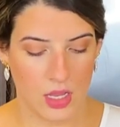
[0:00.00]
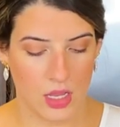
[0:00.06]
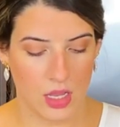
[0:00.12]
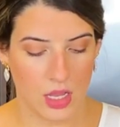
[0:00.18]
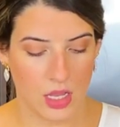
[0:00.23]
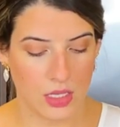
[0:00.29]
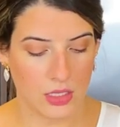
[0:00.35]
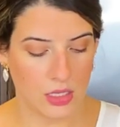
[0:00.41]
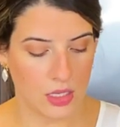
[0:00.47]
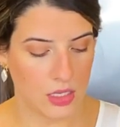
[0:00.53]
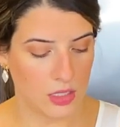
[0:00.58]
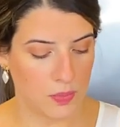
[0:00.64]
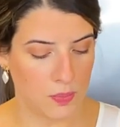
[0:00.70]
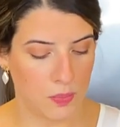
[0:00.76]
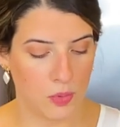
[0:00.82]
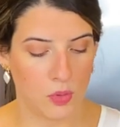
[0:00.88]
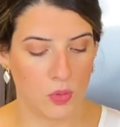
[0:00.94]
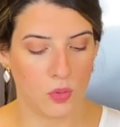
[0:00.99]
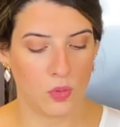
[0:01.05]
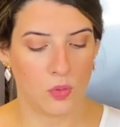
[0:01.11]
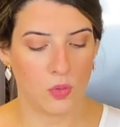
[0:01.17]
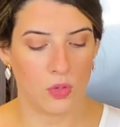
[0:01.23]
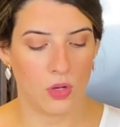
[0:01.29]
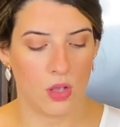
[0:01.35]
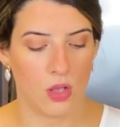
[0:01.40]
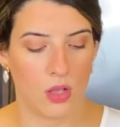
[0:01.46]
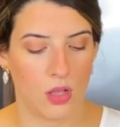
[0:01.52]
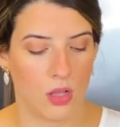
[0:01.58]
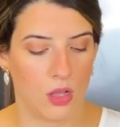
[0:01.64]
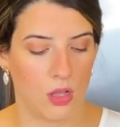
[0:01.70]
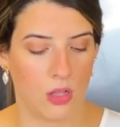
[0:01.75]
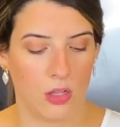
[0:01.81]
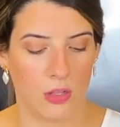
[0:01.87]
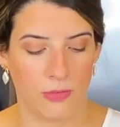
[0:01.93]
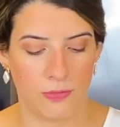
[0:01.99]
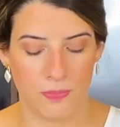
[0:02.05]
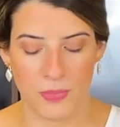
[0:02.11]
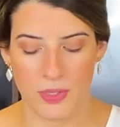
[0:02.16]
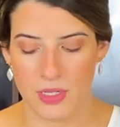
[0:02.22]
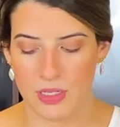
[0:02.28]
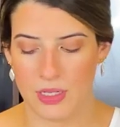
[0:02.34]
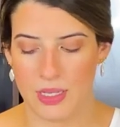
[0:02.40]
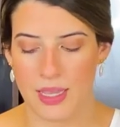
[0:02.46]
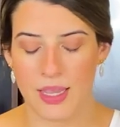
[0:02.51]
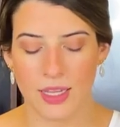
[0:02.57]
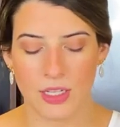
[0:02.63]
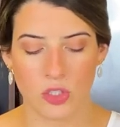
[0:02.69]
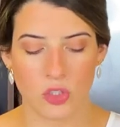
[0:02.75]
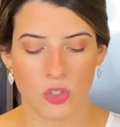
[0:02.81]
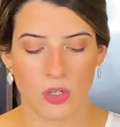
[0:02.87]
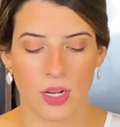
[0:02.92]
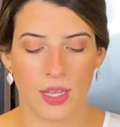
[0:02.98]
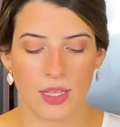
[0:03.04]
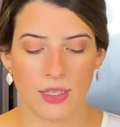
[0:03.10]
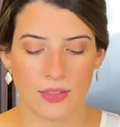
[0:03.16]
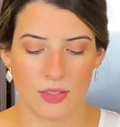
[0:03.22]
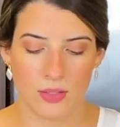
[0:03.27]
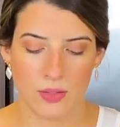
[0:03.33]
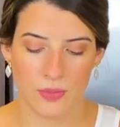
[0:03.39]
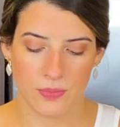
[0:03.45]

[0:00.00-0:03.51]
A teaspoon of vanilla extract,